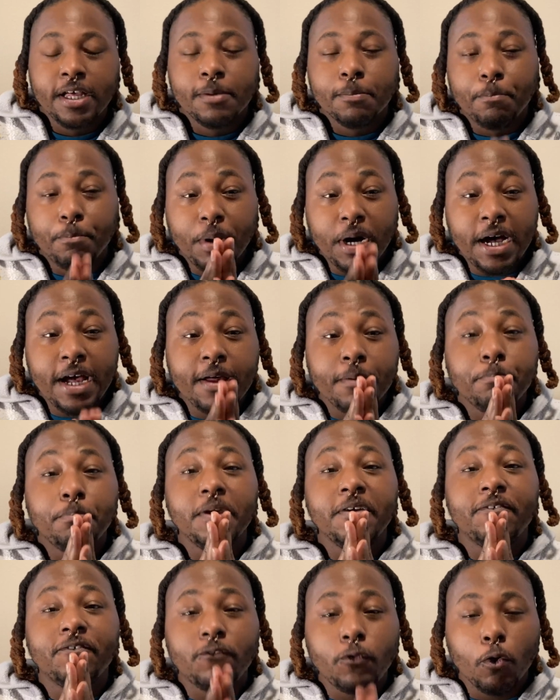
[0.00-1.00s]
But
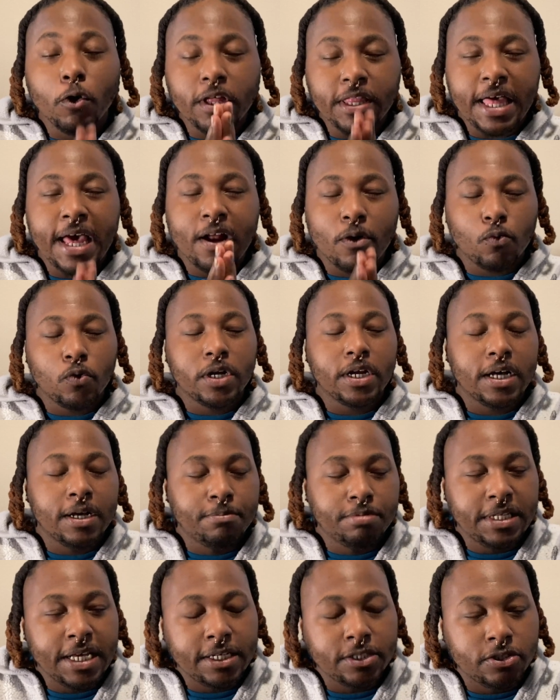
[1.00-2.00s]
before that, I want to
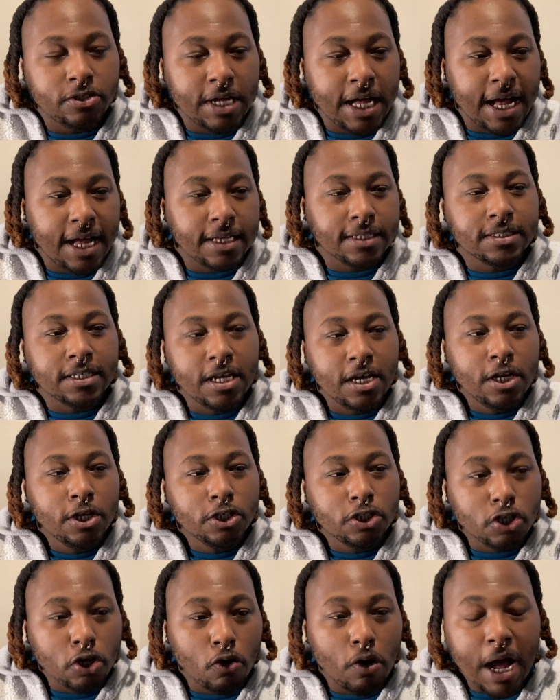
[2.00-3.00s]
update you guys.
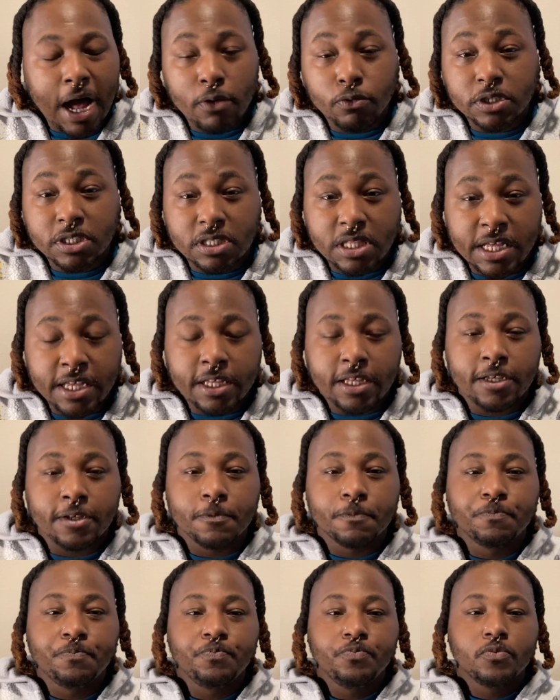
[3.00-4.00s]
So I was thinking,
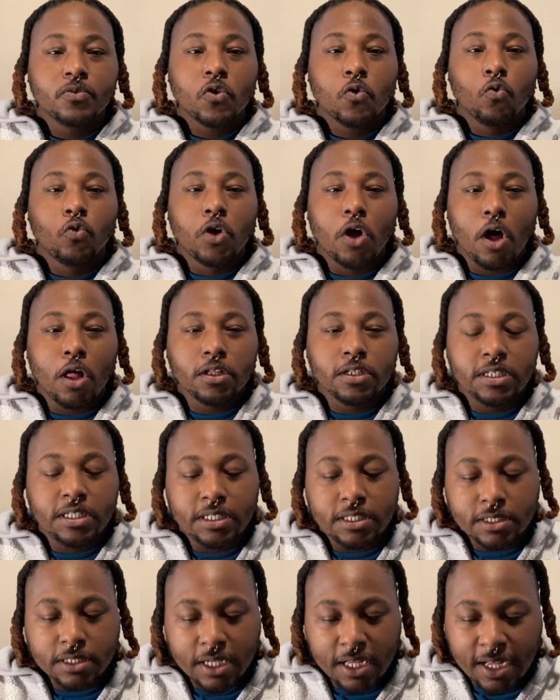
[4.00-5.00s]
with all of
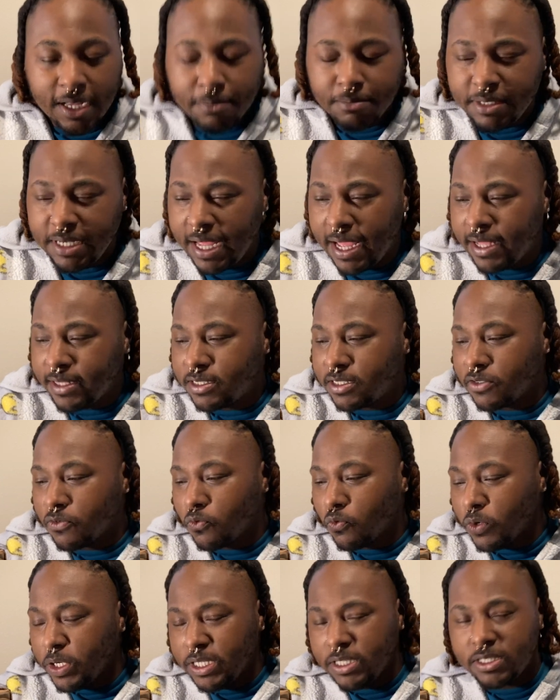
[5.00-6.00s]
these updates and
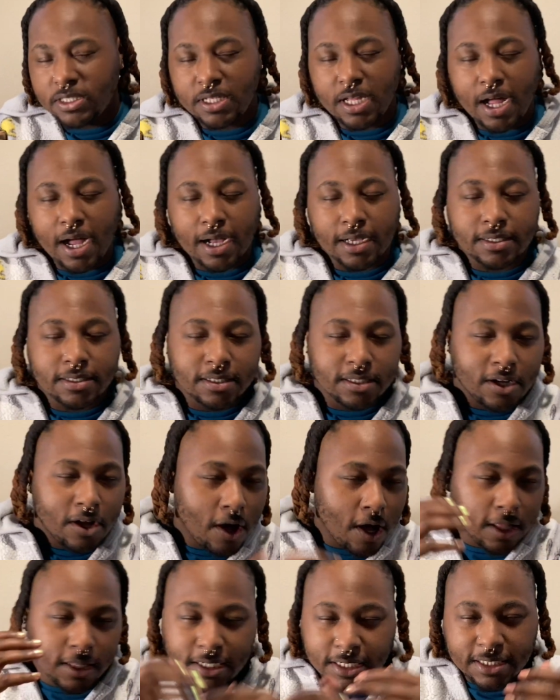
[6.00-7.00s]
restocks and
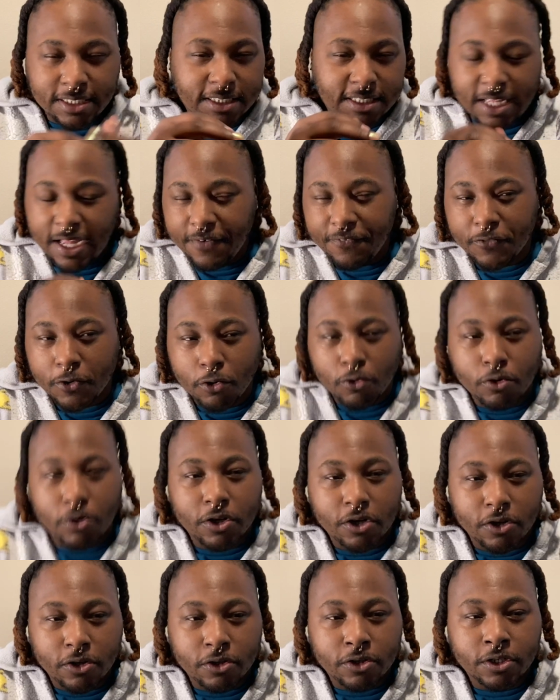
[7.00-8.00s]
all of this stuff going
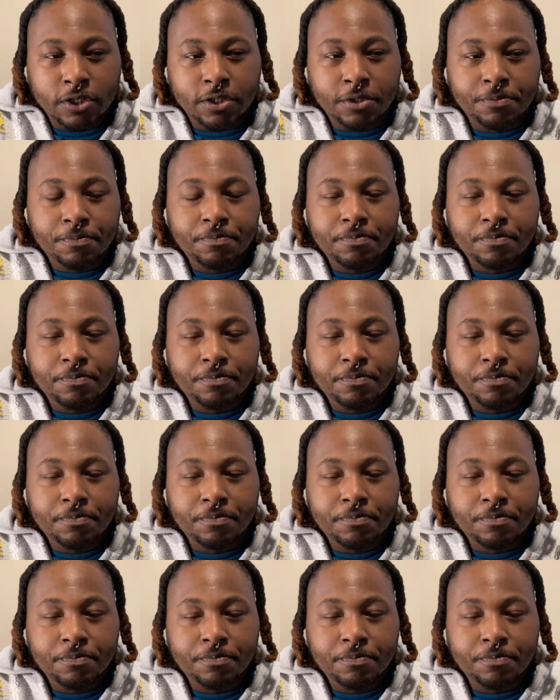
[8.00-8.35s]
on,